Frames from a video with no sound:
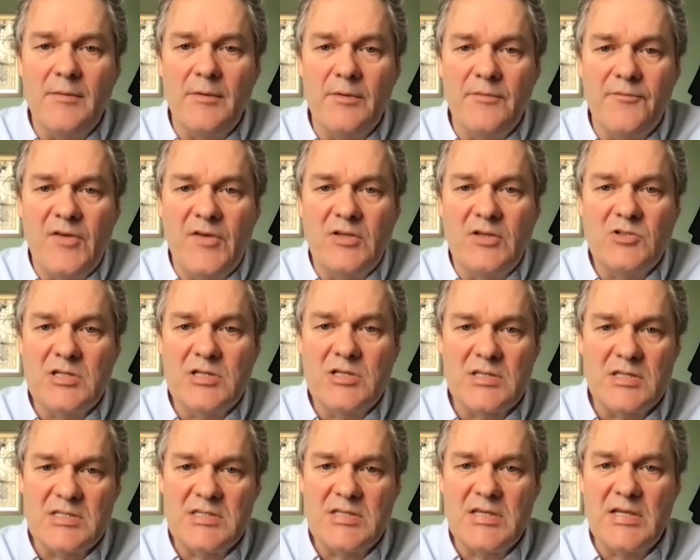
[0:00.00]
Finches
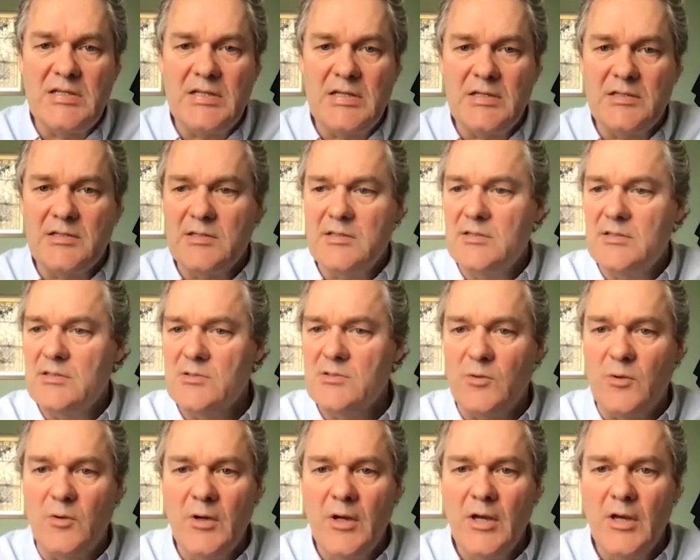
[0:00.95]
are seed eaters
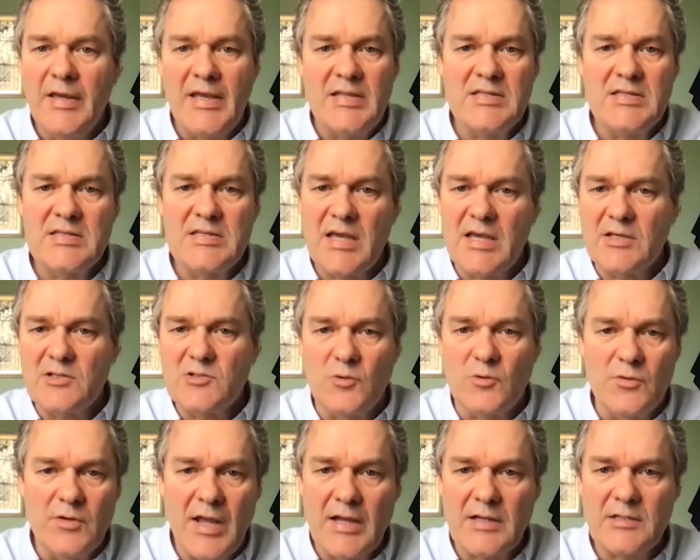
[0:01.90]
or insects
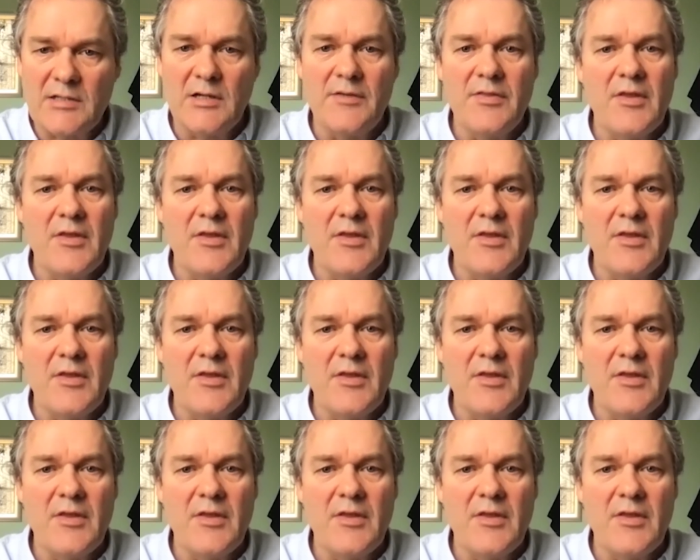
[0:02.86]
or nectar,